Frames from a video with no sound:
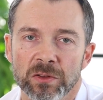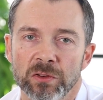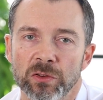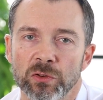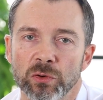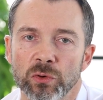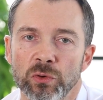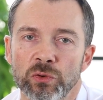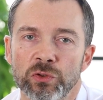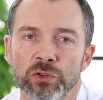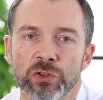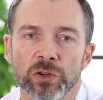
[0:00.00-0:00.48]

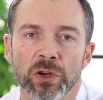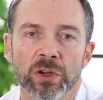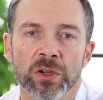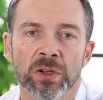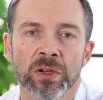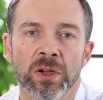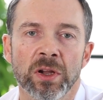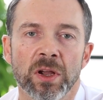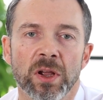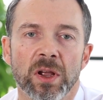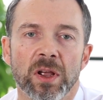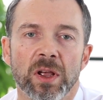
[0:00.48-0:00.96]

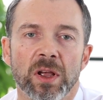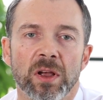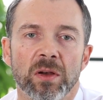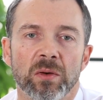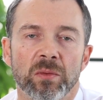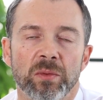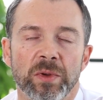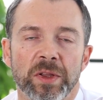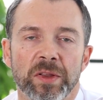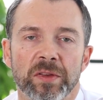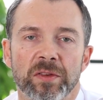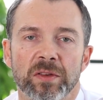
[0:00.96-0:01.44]
solution
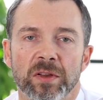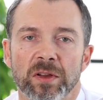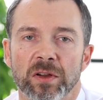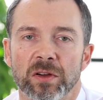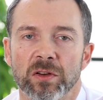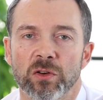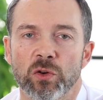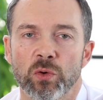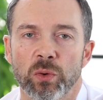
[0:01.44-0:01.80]
with a